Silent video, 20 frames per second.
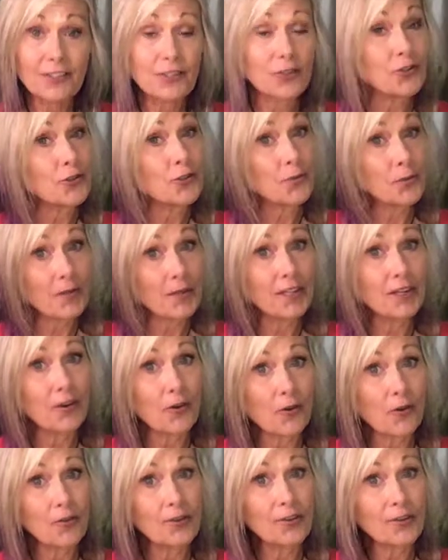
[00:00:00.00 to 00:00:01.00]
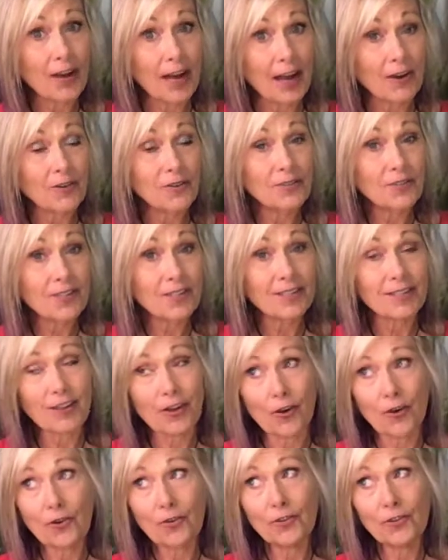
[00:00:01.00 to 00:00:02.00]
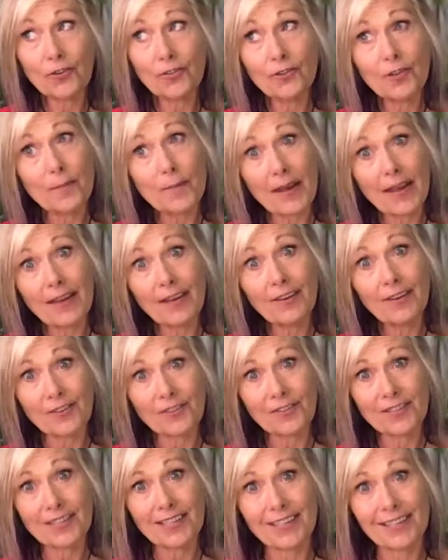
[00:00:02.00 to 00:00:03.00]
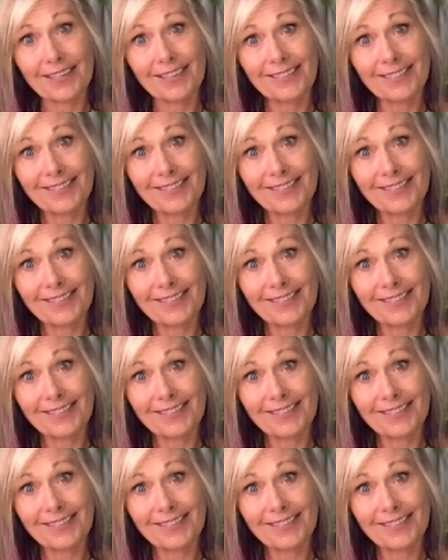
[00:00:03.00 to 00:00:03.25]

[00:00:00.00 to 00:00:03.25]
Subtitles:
Do you really own your house? No, the bank owns it.